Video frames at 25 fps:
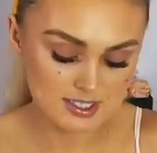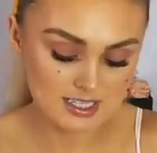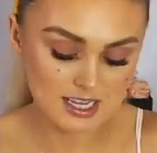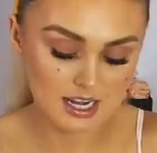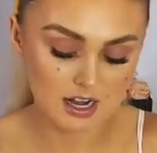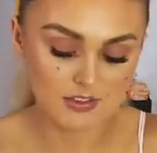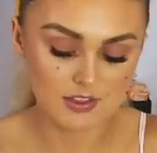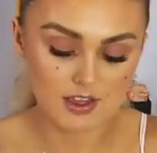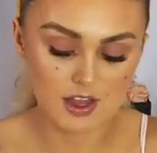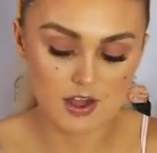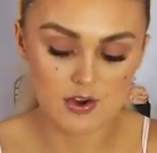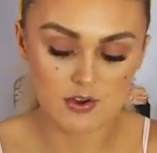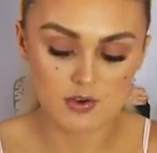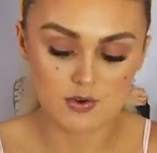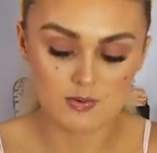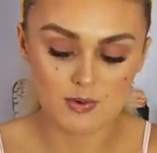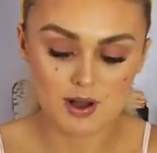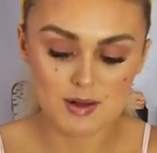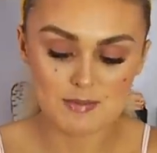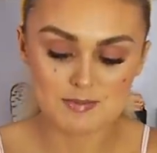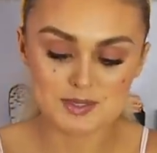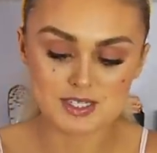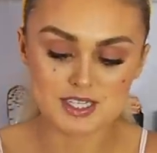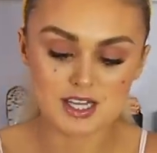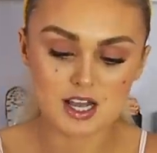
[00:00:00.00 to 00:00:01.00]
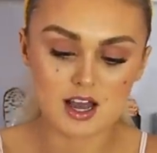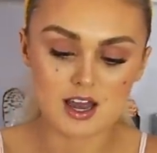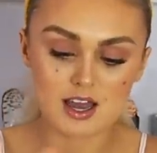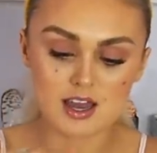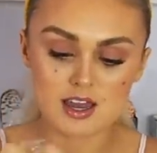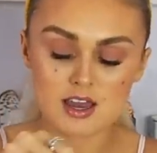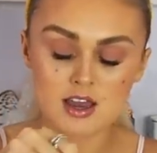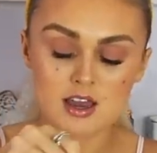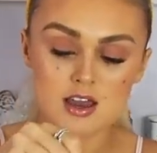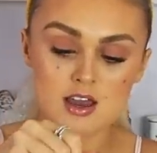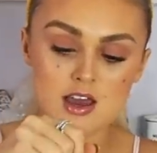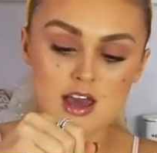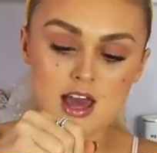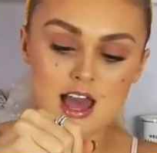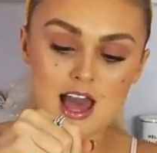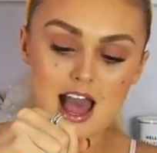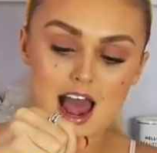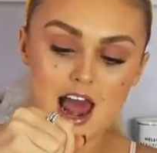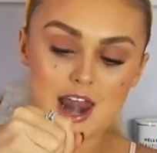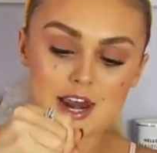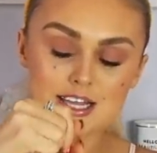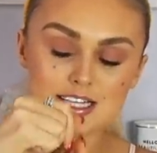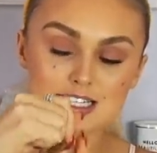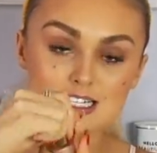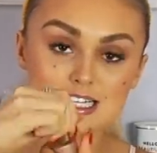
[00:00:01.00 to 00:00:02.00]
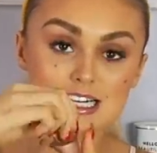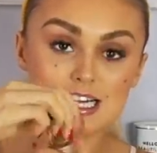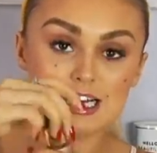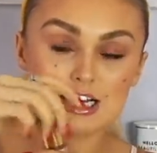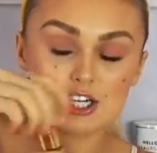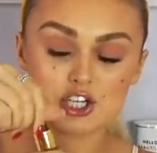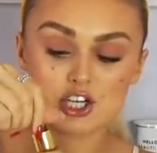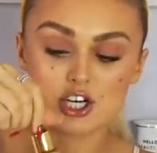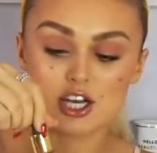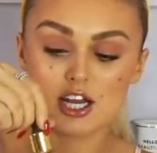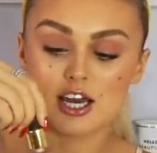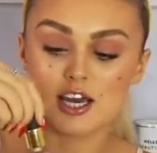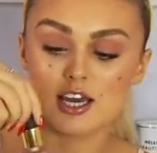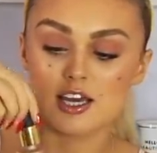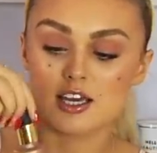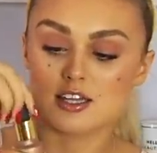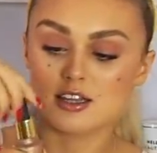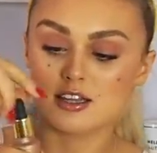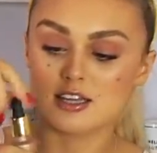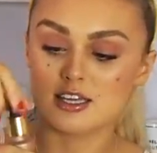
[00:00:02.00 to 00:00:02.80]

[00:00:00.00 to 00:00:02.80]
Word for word: sell on their own website. And it's literally